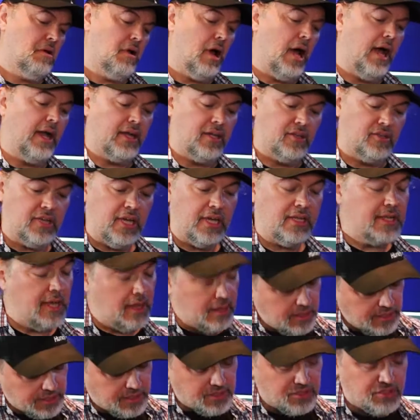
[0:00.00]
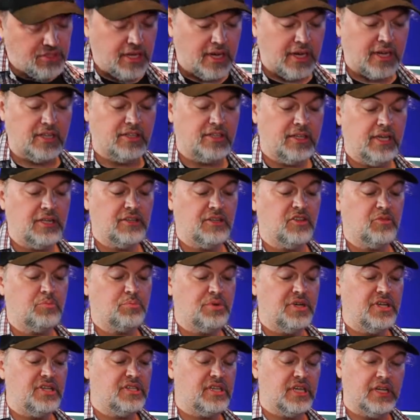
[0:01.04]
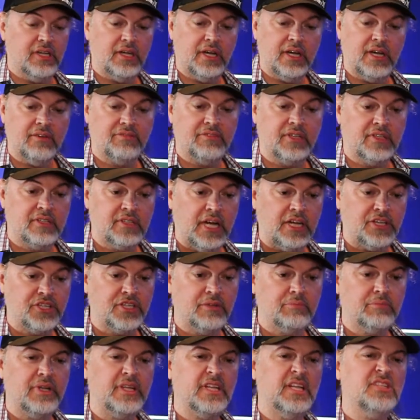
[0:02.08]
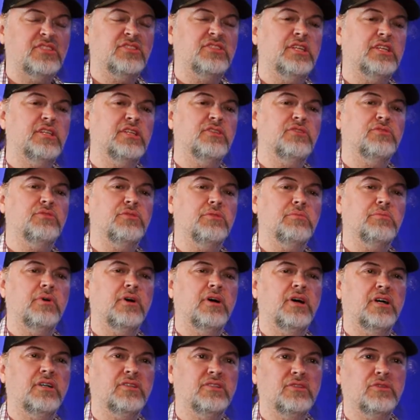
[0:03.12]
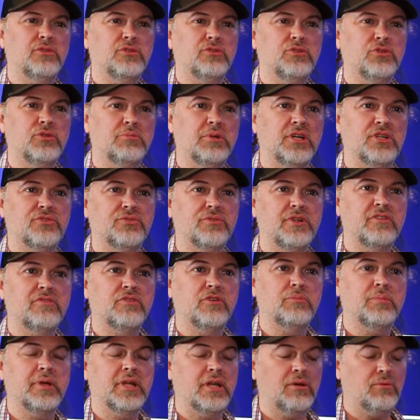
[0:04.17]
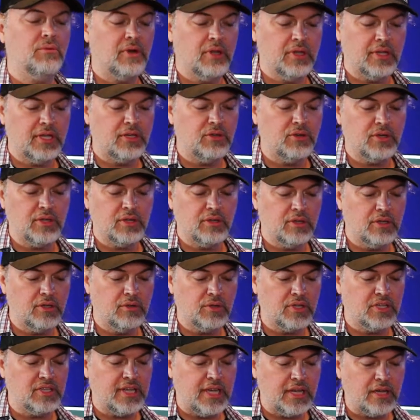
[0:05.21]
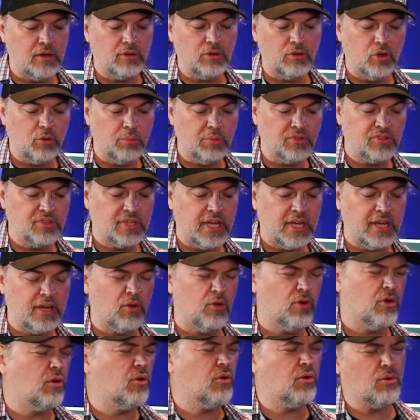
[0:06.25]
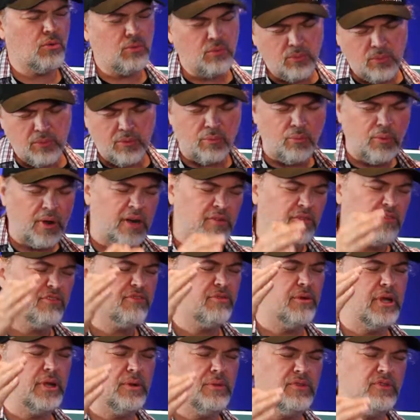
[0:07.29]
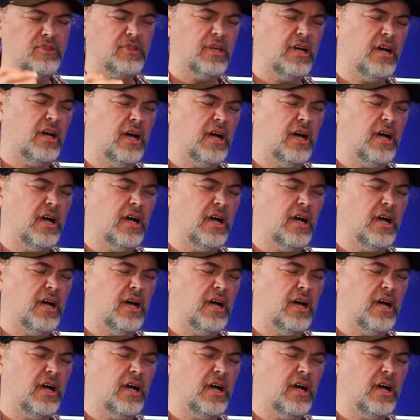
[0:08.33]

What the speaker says: I can take that, like you said, I can take this preset and not have to touch it. But let's say this room, it's a little too much reverb in it. Well, then you can take a global setting or whatever frequency.